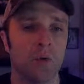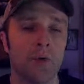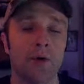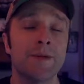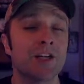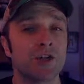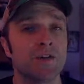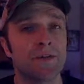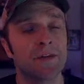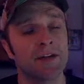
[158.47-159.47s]
We want to make sure
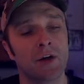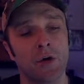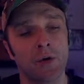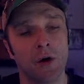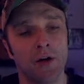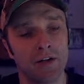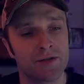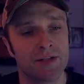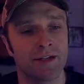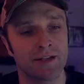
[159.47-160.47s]
that the encode audio
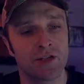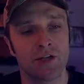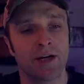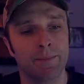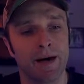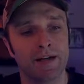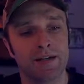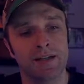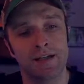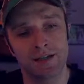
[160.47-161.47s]
settings
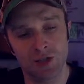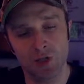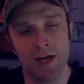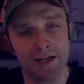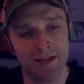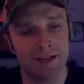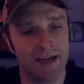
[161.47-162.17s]
checkbox is checked